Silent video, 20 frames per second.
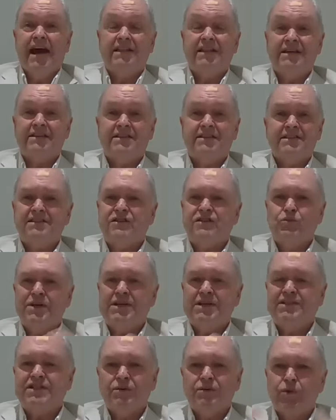And this is the
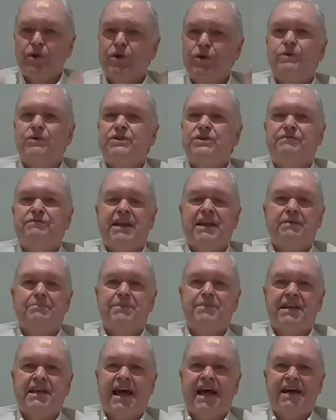wisdom we all
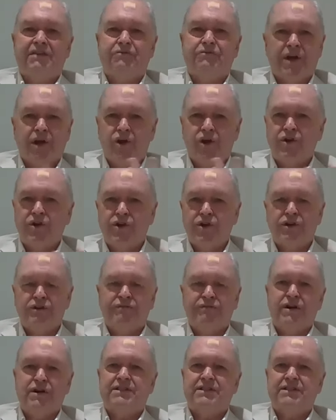develop in life. We go to
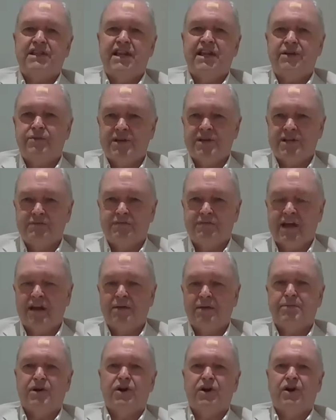university, we
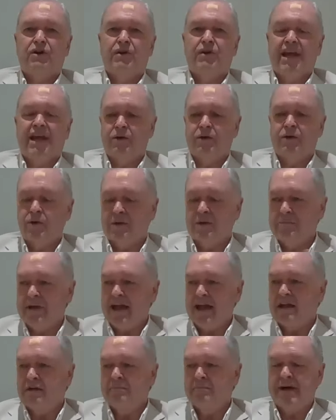develop a career, we
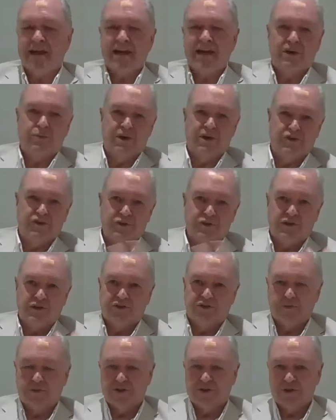make money, we do
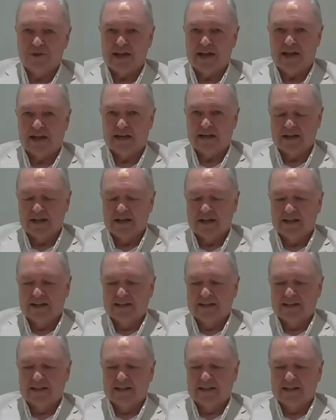this, we do that.